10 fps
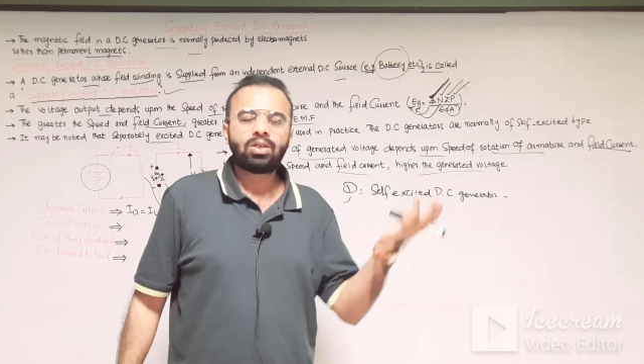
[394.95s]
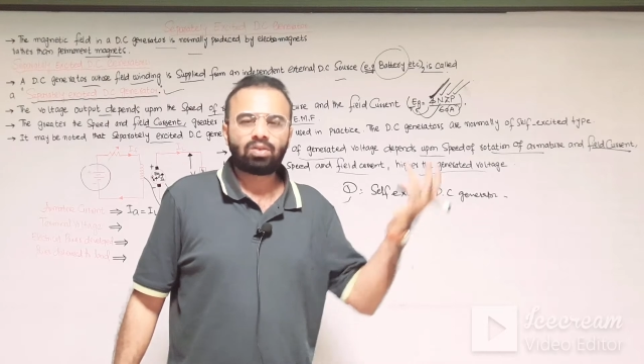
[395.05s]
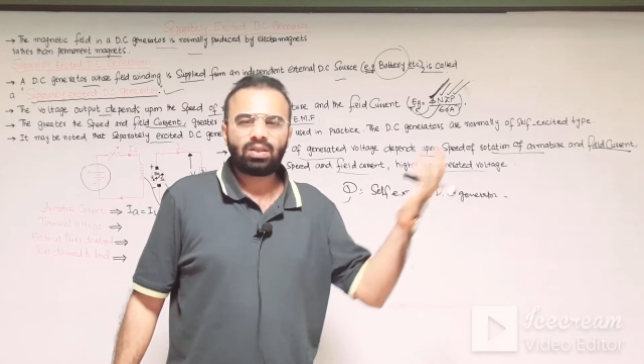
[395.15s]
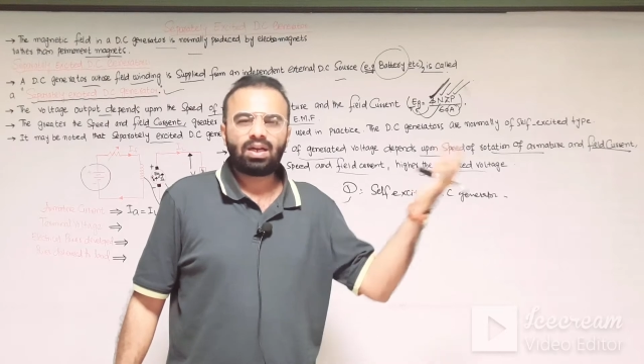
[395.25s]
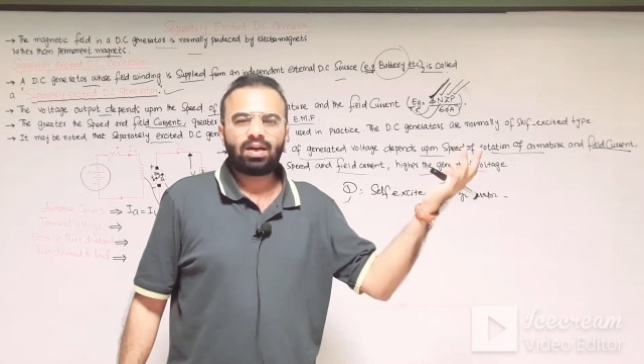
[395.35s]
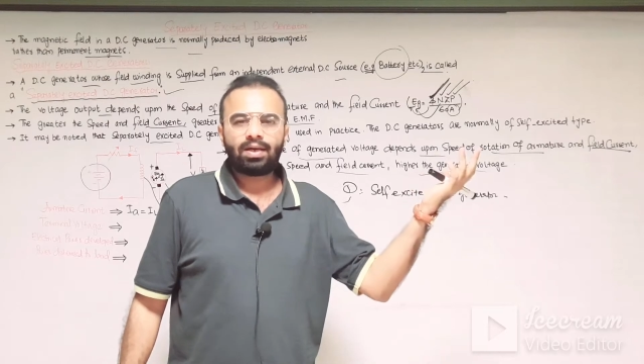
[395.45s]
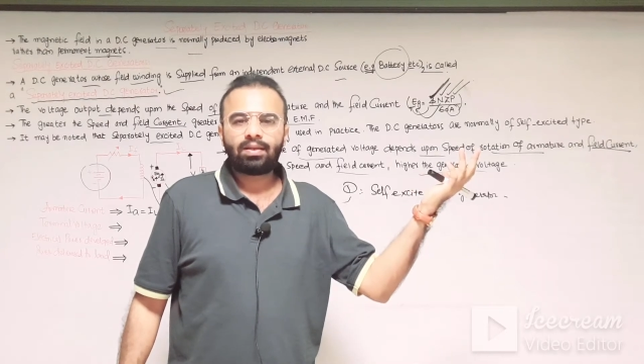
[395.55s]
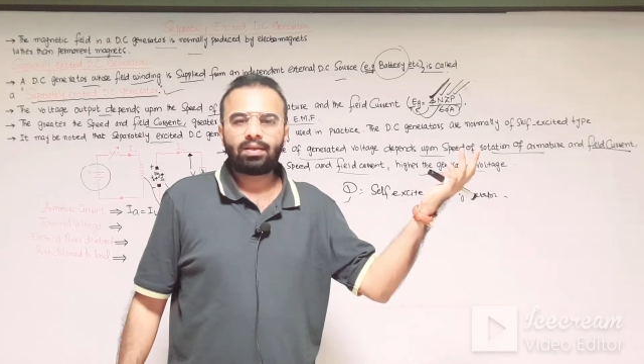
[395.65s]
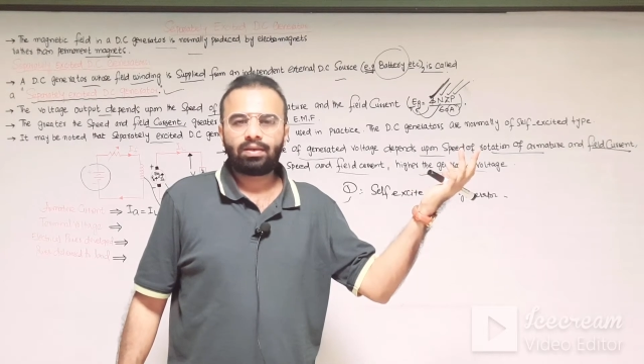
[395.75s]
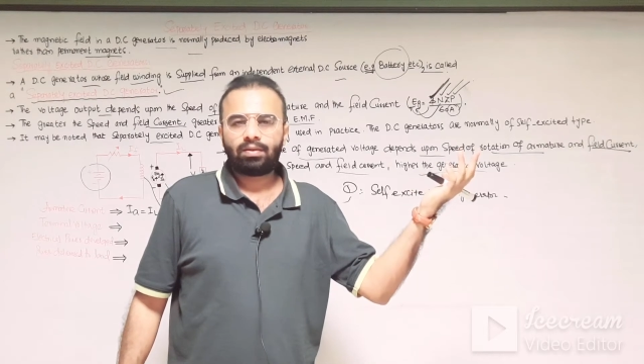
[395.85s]
So there are
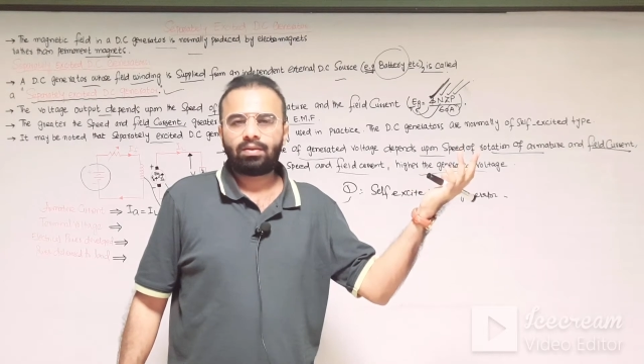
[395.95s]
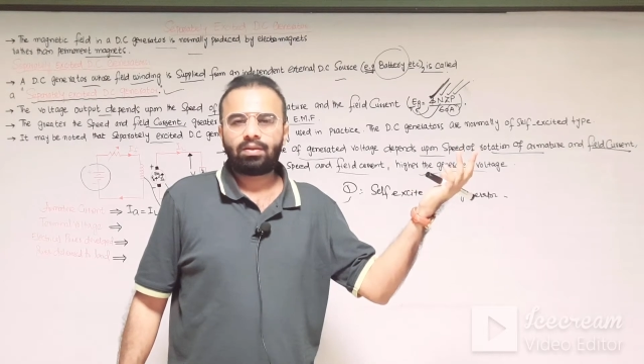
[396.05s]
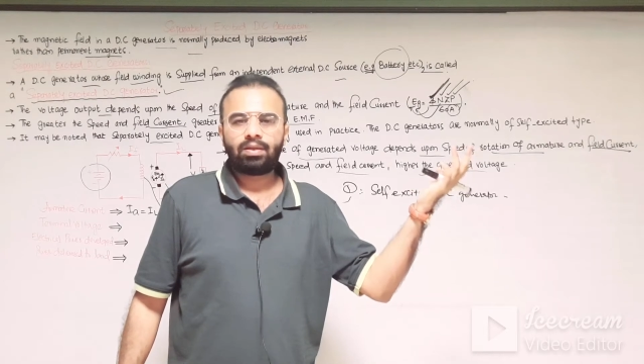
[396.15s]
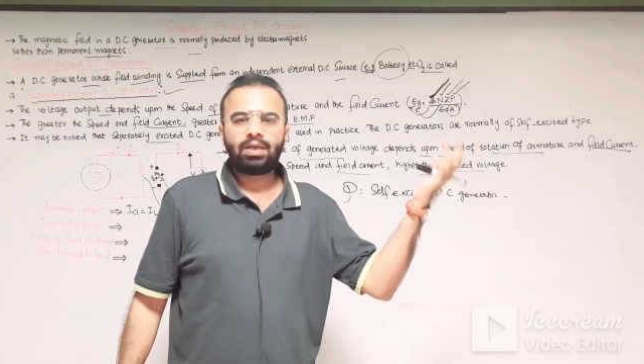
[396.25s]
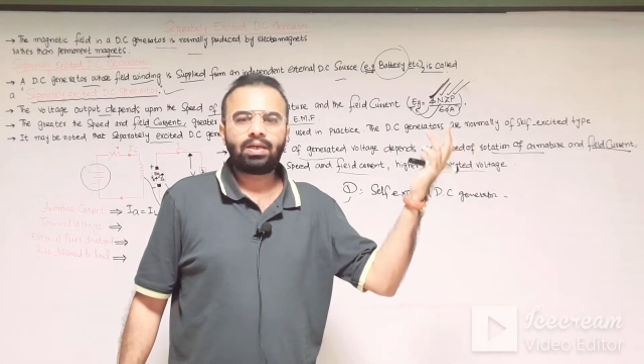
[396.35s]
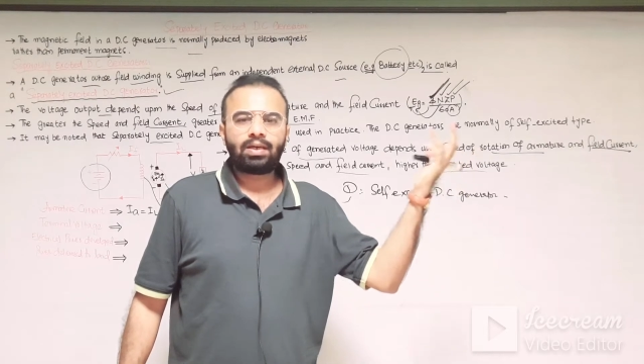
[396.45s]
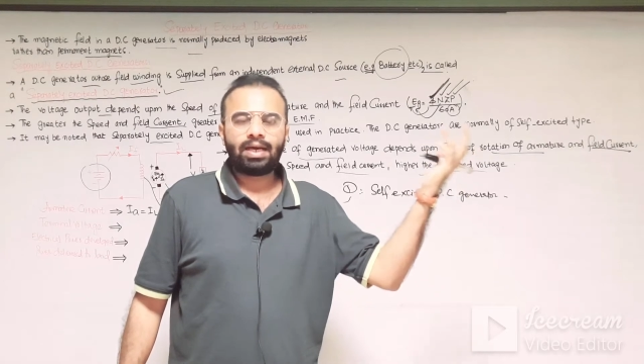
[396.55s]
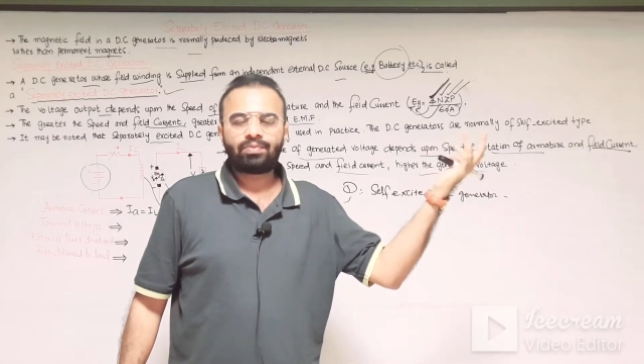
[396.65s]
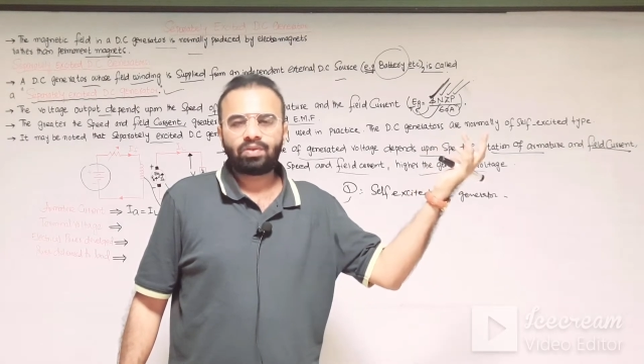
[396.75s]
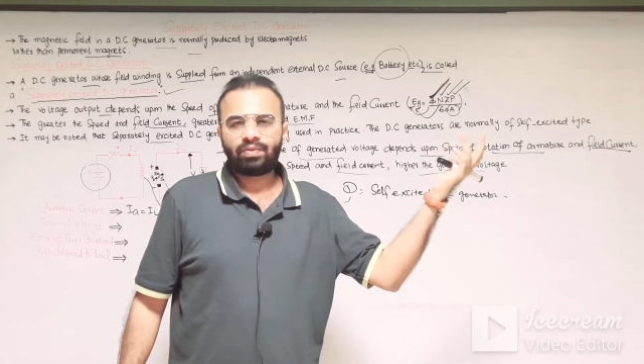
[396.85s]
the three
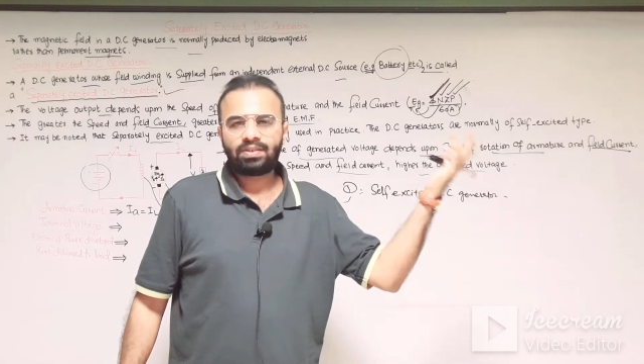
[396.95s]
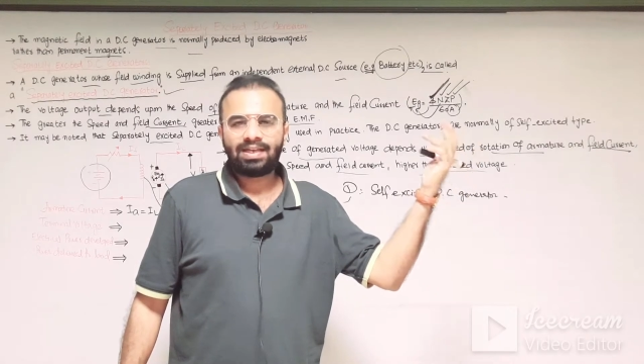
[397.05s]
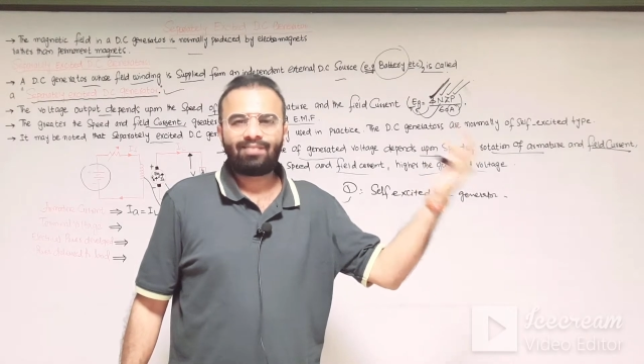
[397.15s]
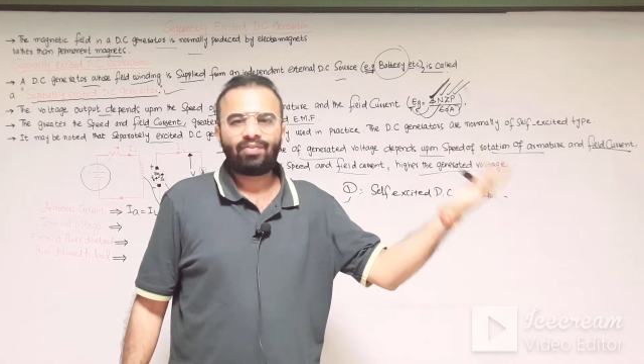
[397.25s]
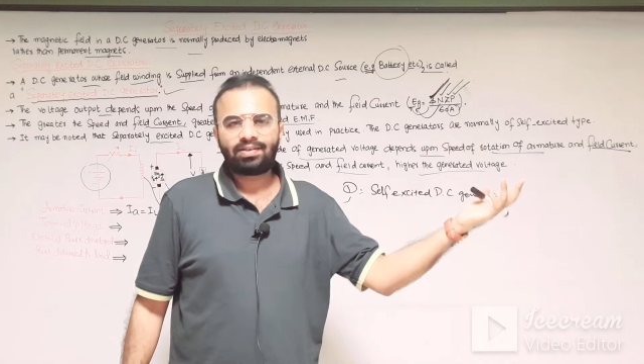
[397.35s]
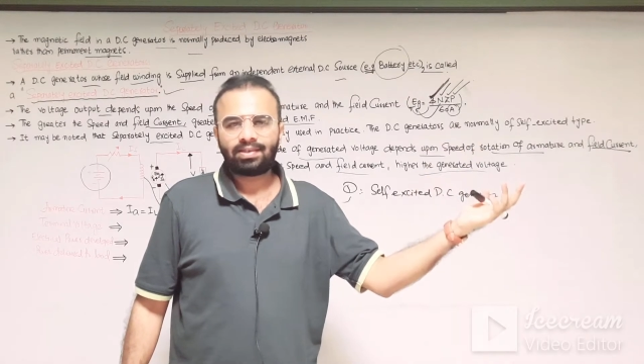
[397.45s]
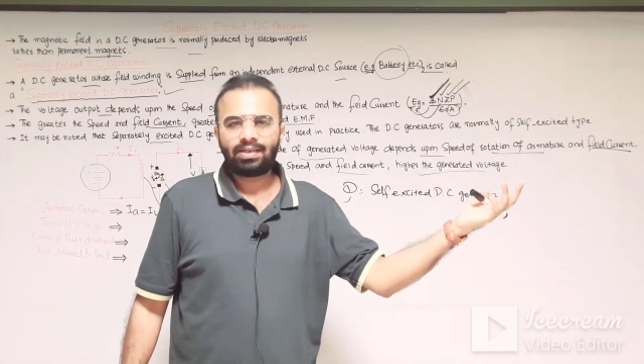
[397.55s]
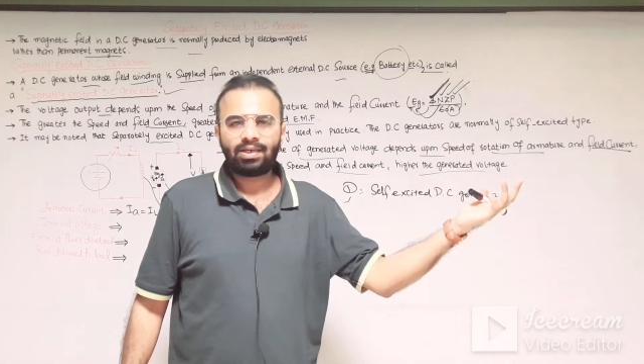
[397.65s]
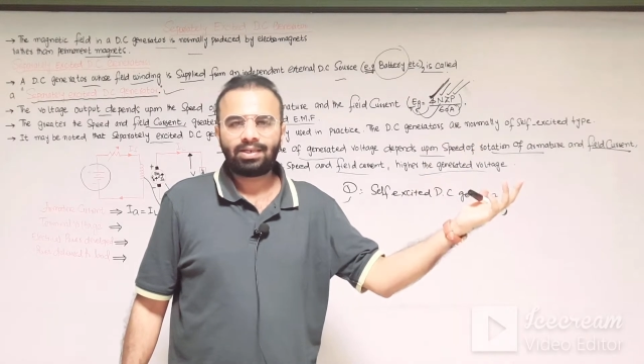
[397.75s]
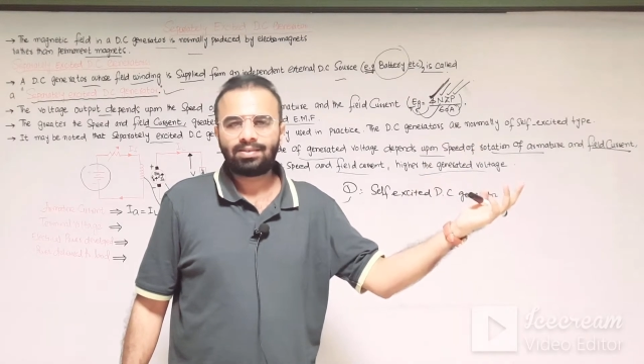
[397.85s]
types of the self
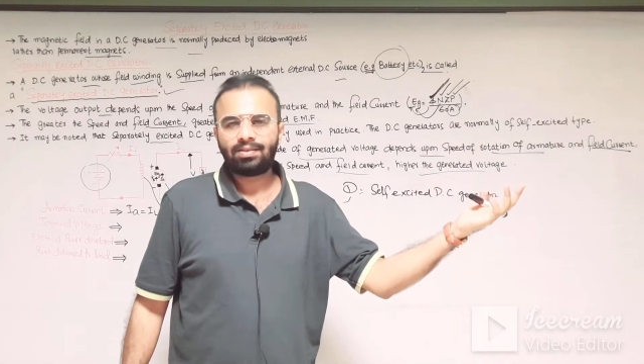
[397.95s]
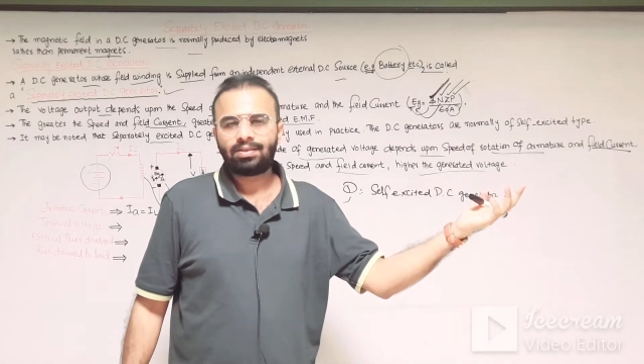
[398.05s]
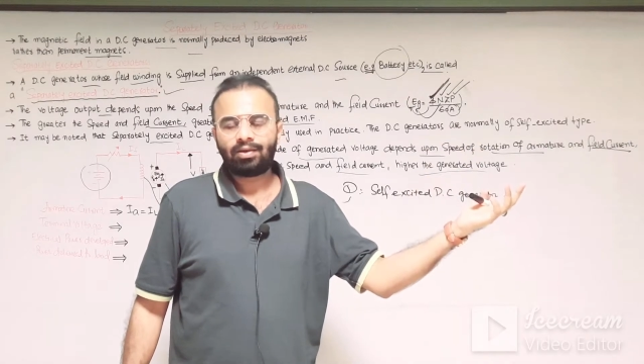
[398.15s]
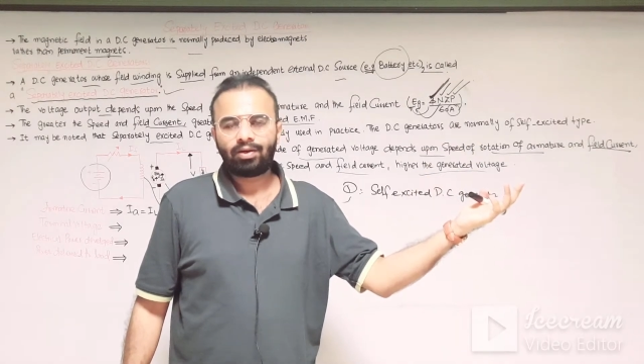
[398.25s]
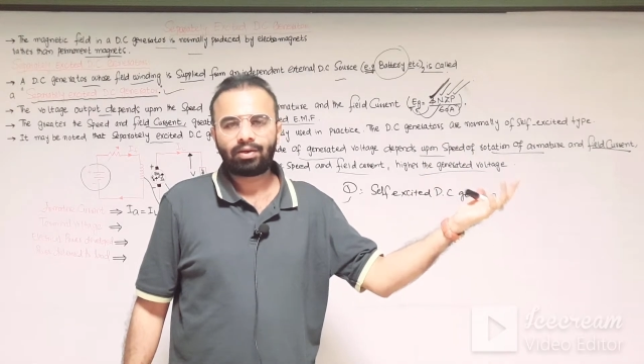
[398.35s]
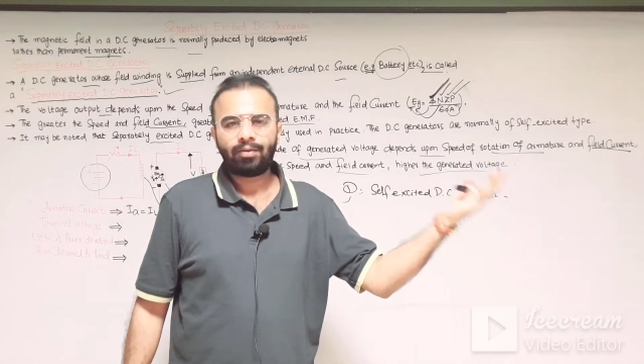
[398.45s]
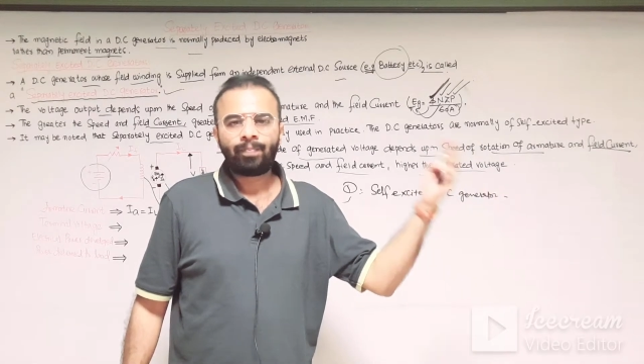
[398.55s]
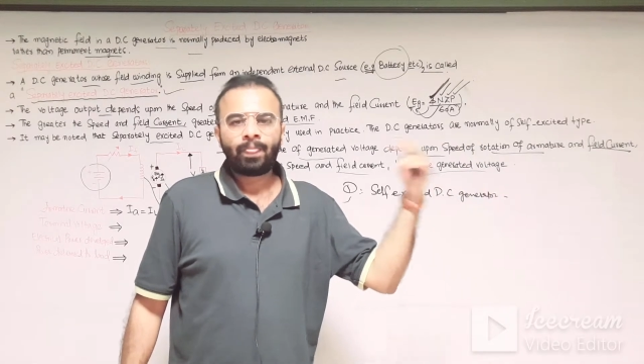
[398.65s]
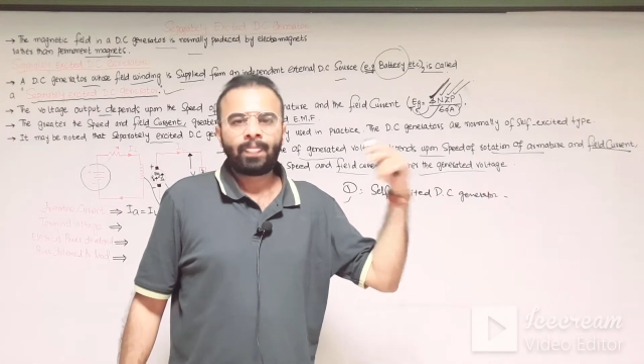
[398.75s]
excited DC generator